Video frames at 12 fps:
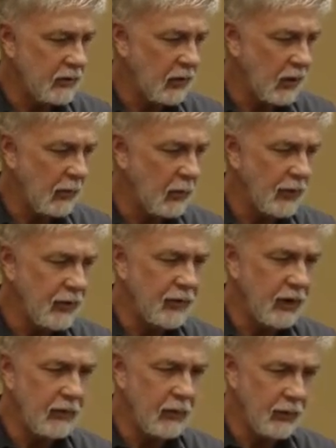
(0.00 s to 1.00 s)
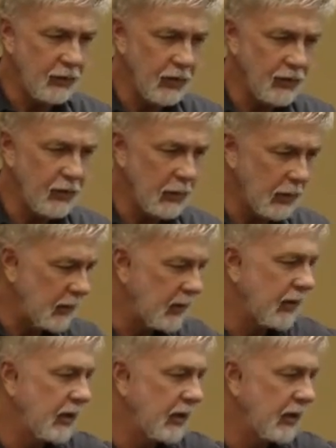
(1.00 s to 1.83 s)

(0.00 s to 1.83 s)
talk about one study for just a moment,